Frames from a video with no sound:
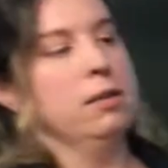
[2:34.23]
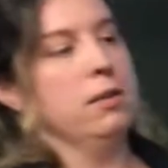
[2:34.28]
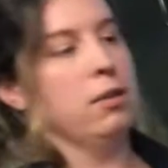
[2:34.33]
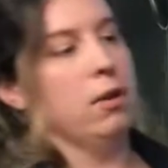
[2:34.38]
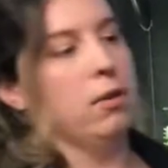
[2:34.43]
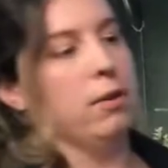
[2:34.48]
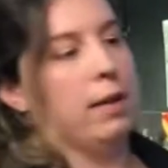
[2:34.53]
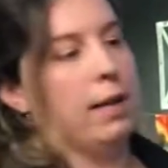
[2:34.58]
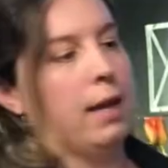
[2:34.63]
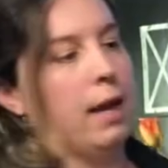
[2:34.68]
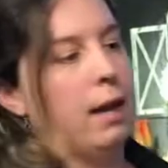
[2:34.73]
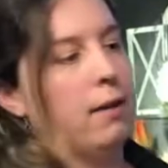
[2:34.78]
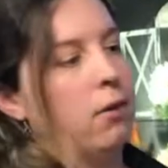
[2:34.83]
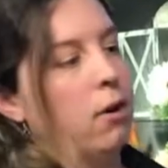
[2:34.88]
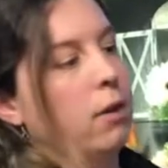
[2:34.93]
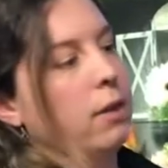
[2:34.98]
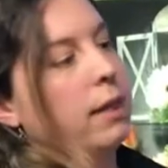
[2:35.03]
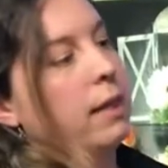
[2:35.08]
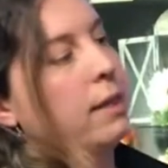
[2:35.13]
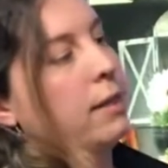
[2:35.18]
So they have
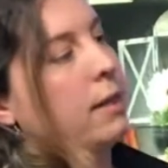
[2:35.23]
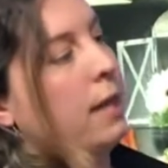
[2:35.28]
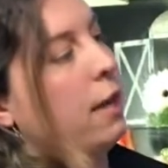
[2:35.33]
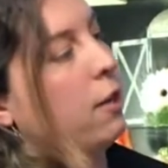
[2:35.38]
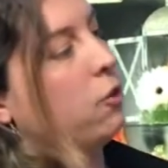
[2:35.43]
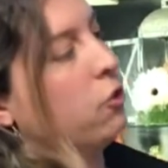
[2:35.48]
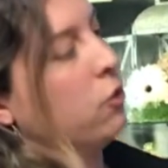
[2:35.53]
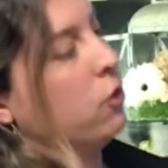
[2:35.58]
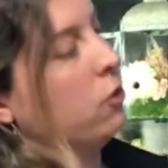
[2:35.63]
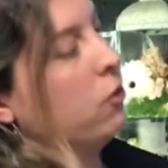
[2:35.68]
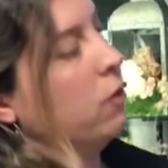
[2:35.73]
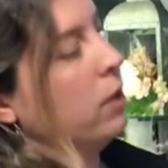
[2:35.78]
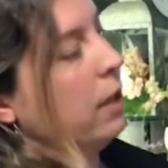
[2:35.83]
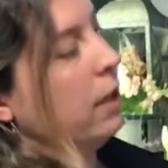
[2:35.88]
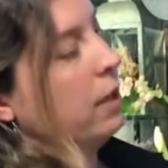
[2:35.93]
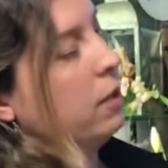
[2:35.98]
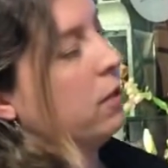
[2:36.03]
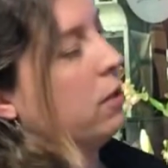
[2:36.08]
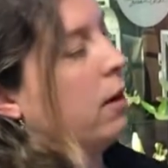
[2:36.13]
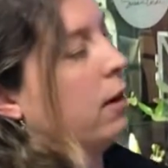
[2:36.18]
all these extra
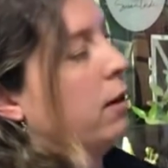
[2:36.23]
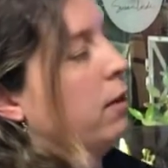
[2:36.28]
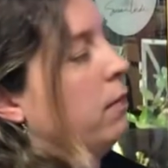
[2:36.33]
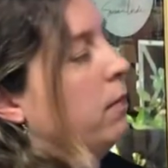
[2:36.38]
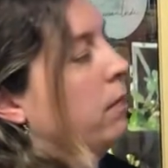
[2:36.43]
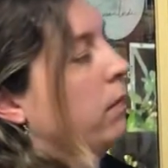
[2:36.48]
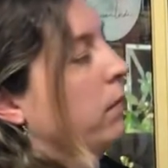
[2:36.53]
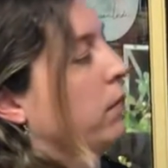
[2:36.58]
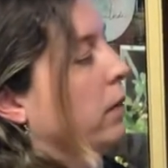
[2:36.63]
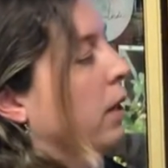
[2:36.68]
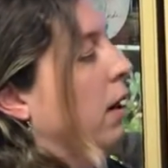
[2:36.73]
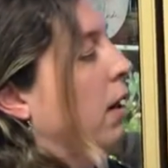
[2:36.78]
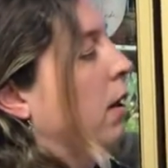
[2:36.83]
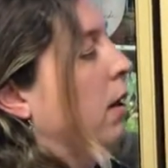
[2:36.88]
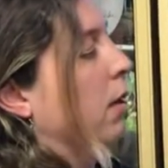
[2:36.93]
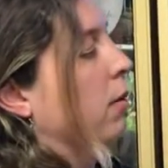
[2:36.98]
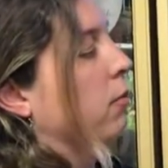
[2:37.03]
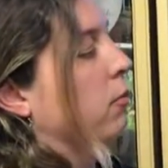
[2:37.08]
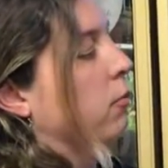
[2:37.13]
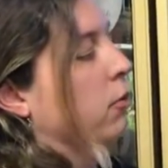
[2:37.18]
greens on them,
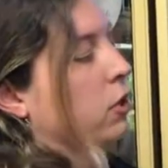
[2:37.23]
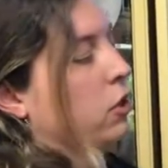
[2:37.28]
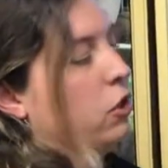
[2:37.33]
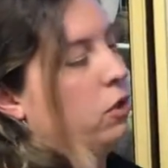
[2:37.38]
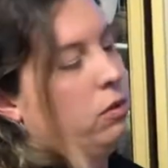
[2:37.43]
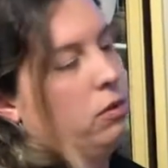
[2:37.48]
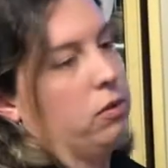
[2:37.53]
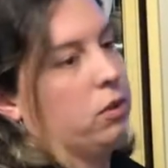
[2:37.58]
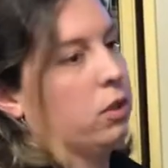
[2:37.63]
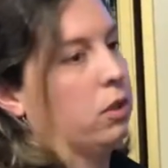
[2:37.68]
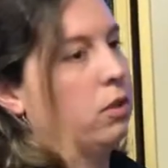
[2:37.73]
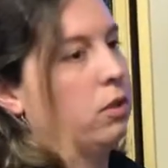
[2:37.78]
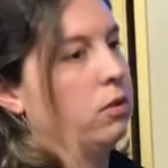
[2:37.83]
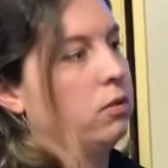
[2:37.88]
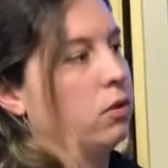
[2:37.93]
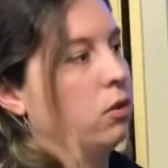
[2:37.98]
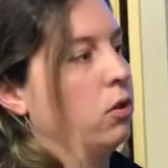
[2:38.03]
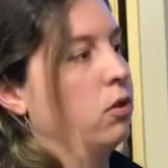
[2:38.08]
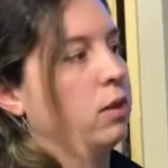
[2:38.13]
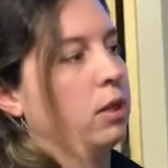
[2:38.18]
which you
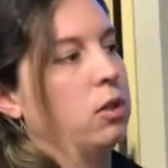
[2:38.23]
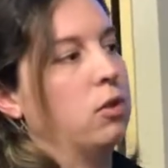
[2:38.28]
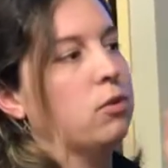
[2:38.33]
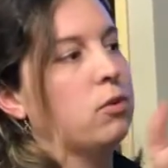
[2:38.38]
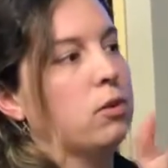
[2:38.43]
can